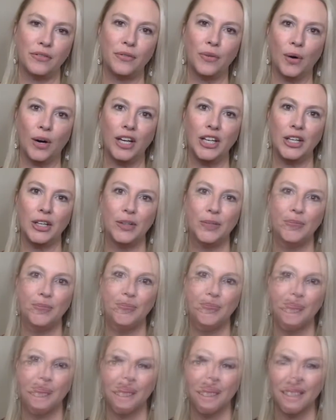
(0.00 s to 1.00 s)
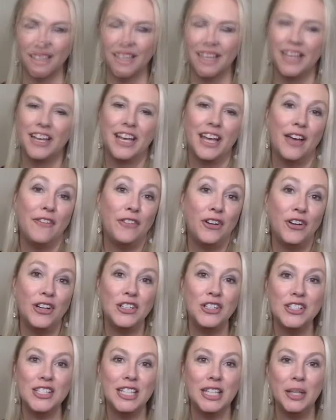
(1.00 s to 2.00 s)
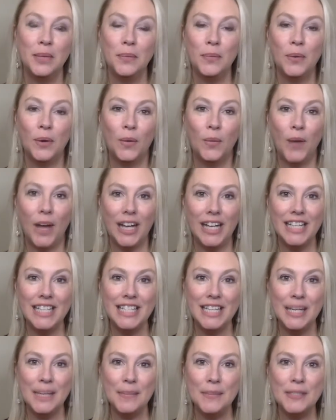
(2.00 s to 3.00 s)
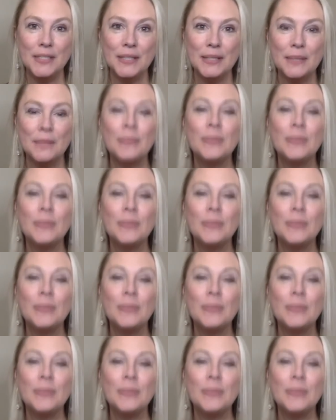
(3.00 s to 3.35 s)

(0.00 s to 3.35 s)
for you. If you're interested in more wedding tips,